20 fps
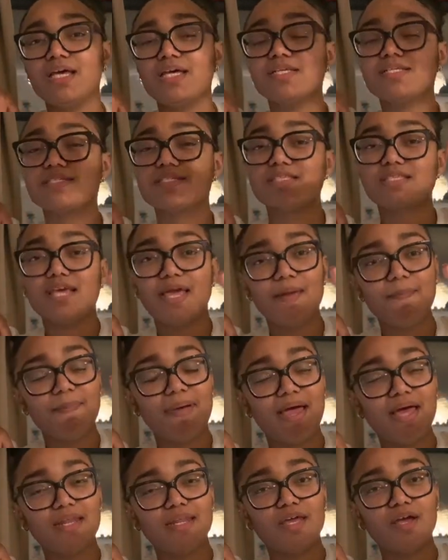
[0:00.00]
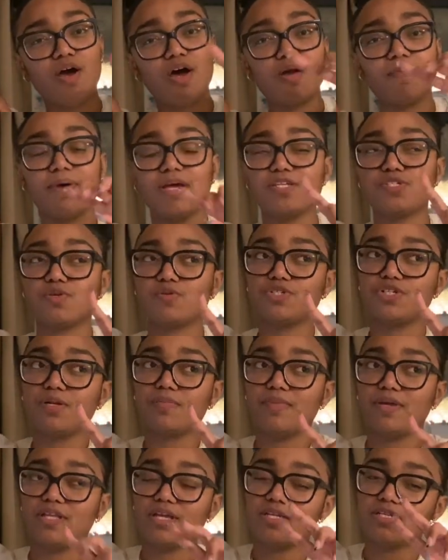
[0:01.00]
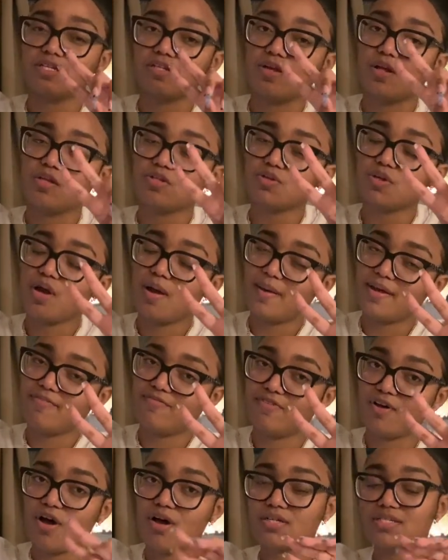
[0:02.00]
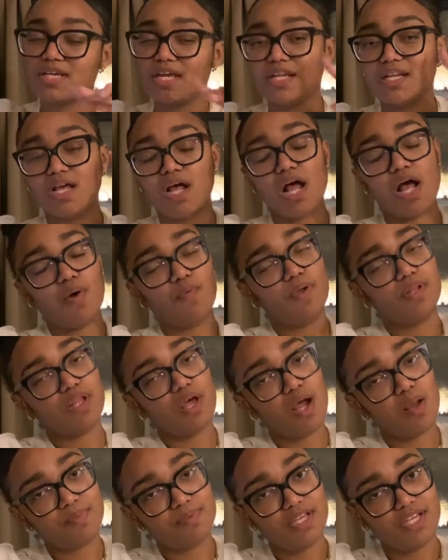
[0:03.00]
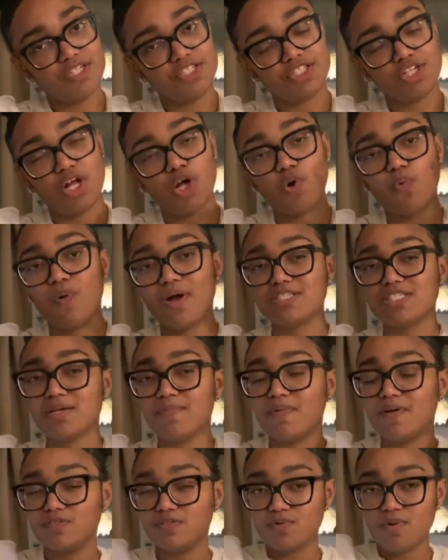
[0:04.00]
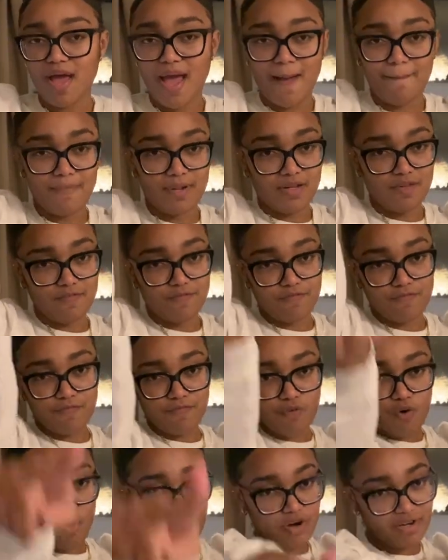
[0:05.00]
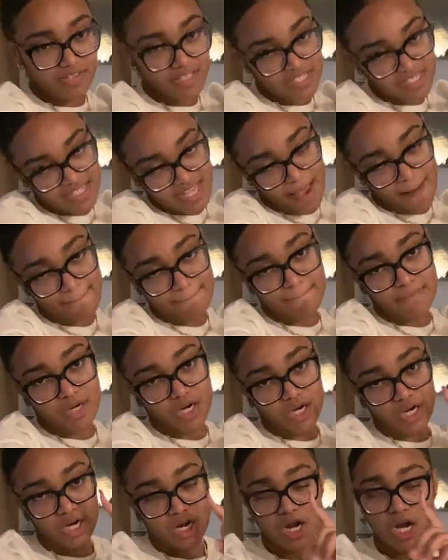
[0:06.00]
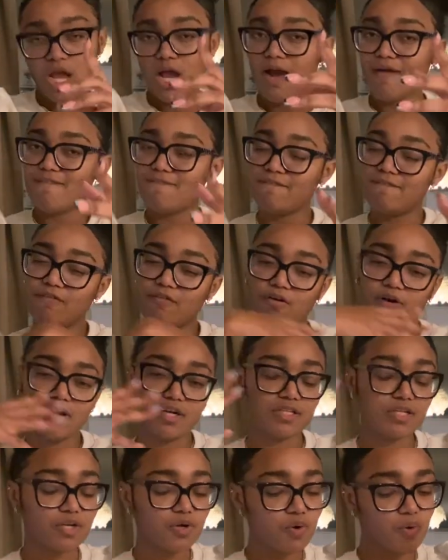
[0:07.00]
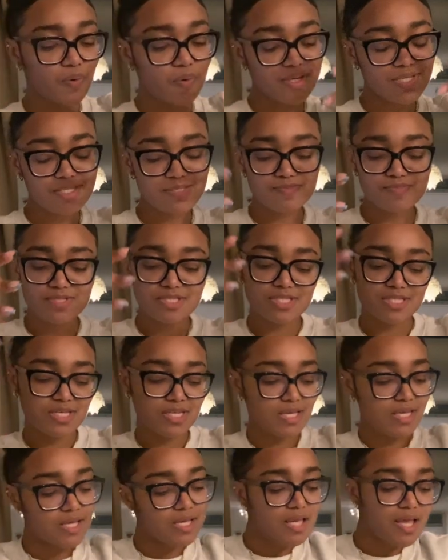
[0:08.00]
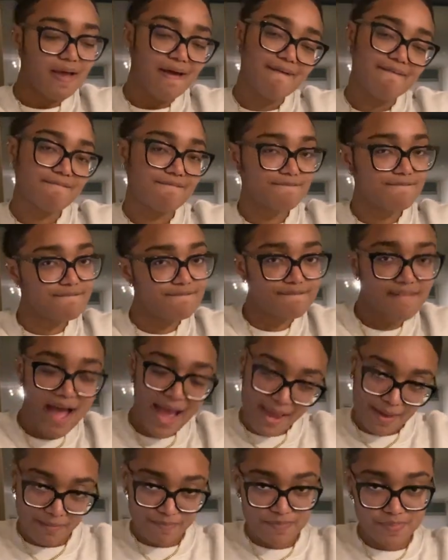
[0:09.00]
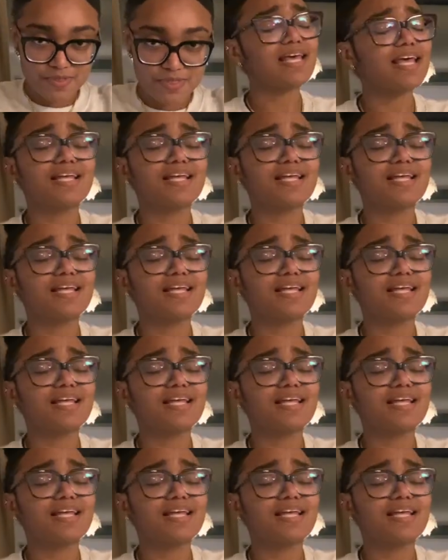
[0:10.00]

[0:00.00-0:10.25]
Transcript: Stay pending on my social medias and also on my vlogs, and I will update y'all what's about to happen for December for the Christmassy vibes.